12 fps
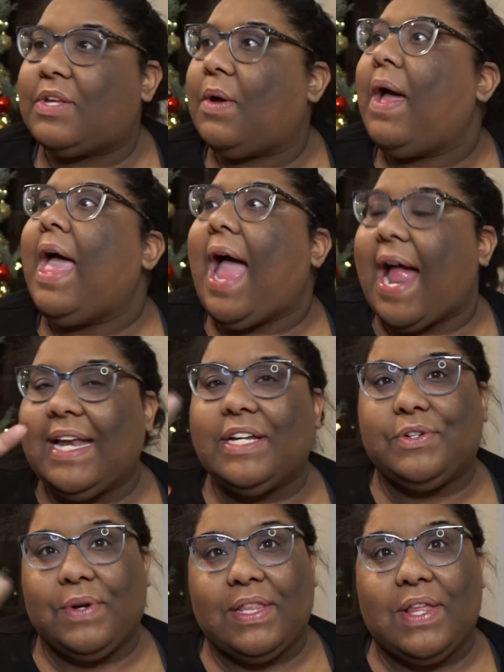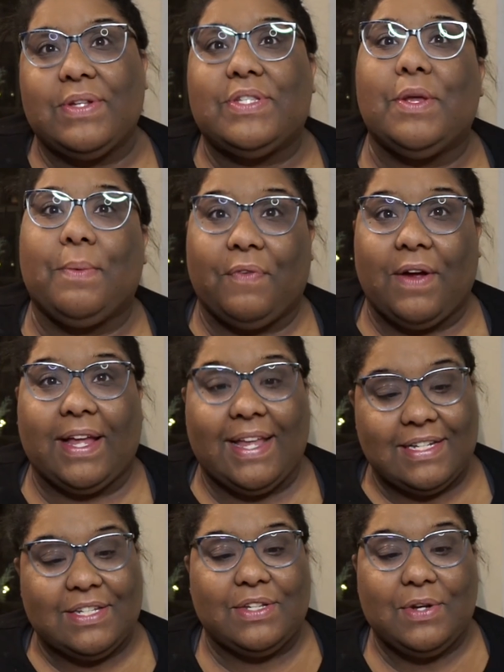so I need to read those two before I could
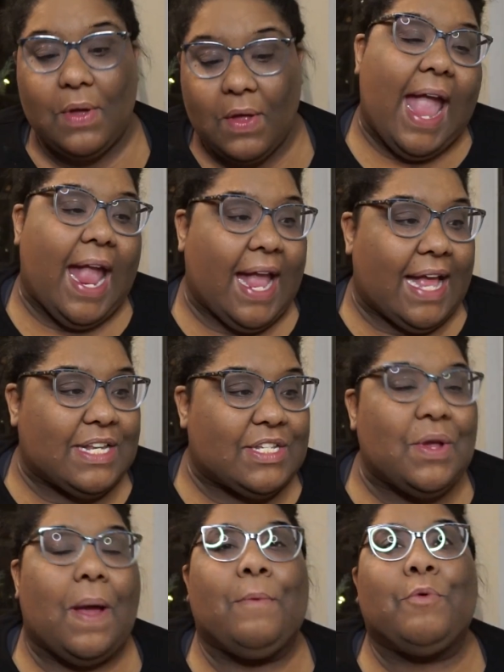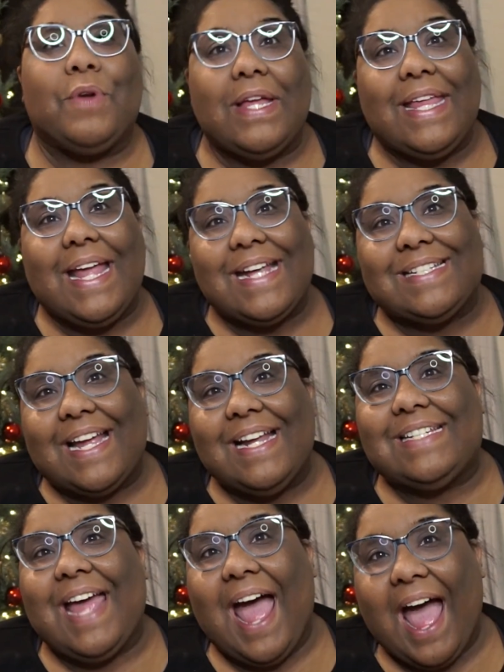get to The Toll. And so I'm really
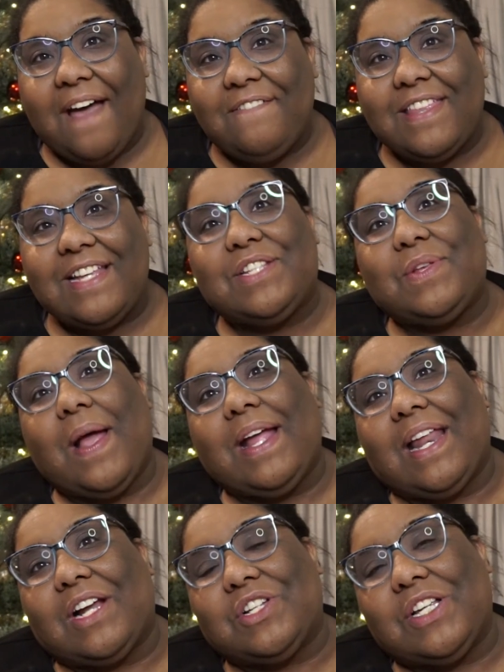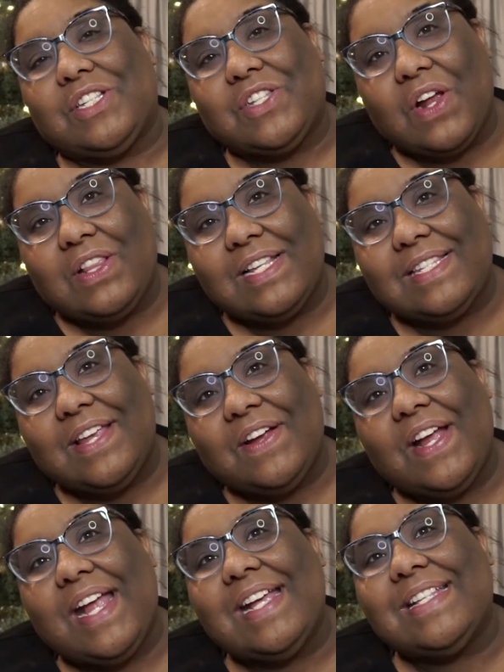excited to have this so I can actually start the
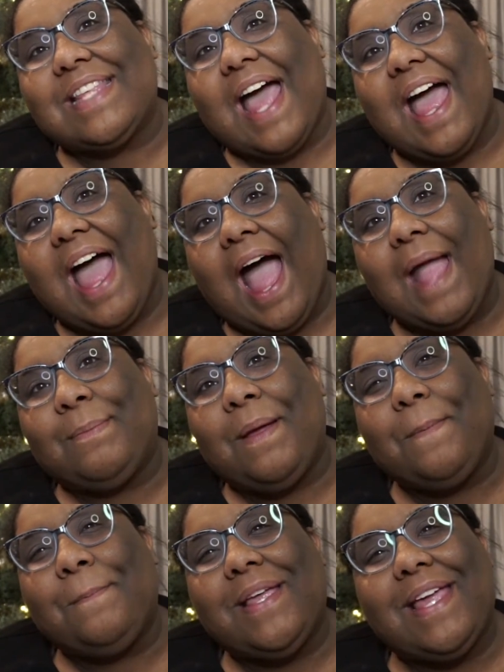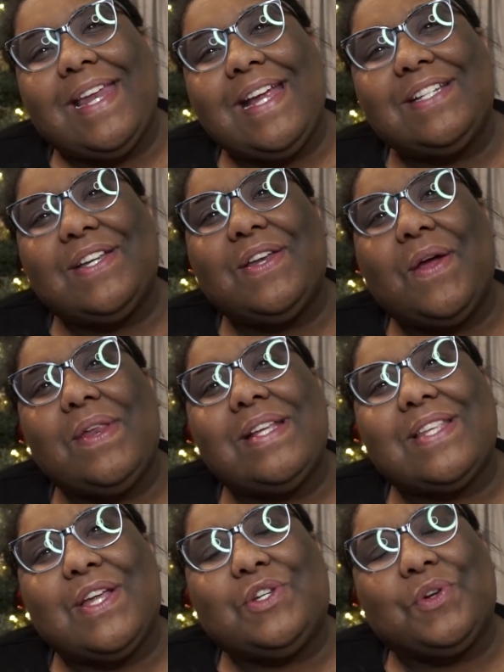series. I'm beginning to
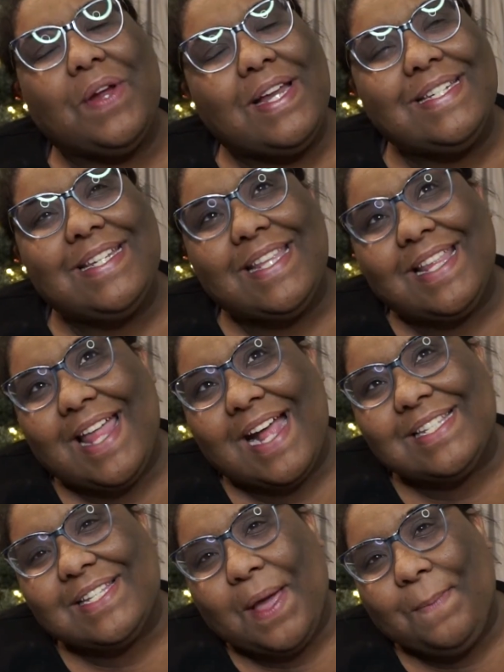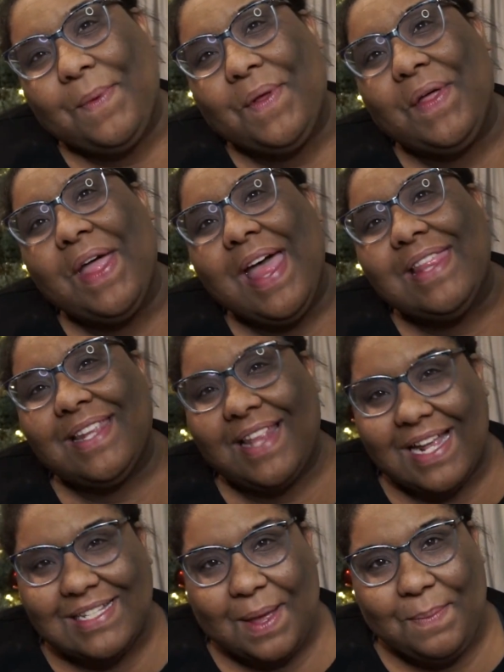notice a trend in the last couple
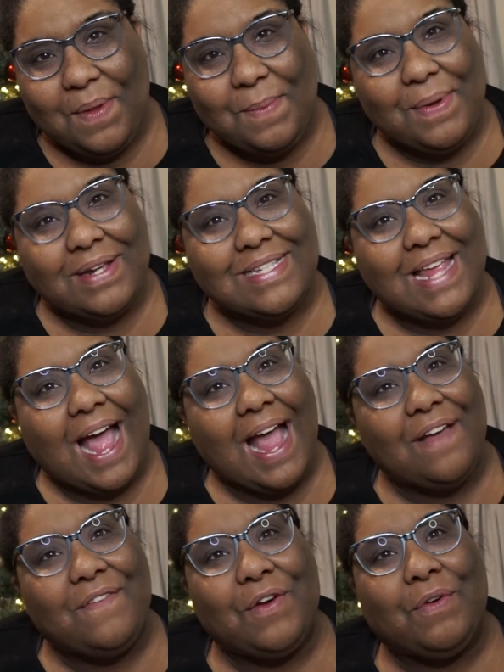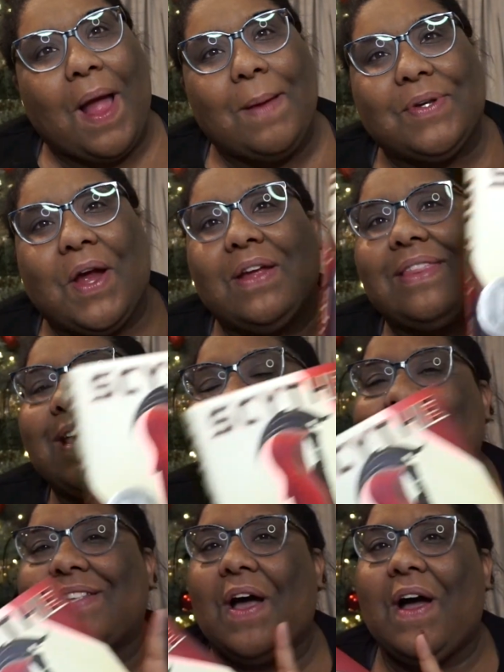of books that I have unwrapped are
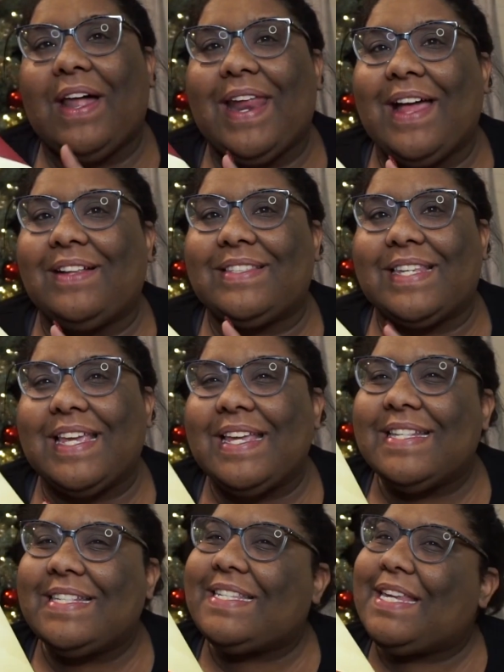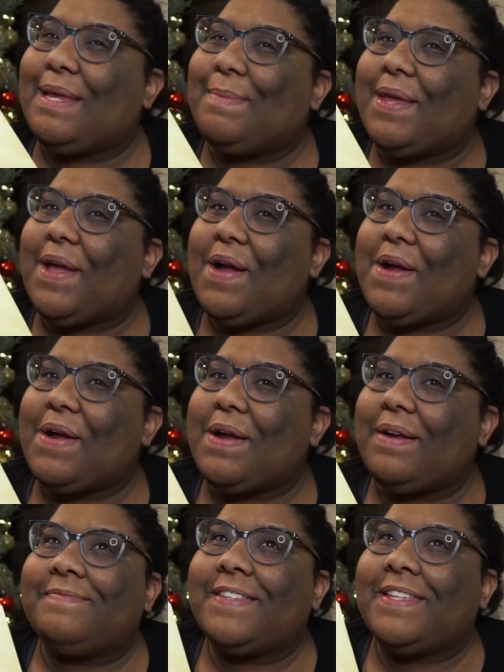things on LT's TBR.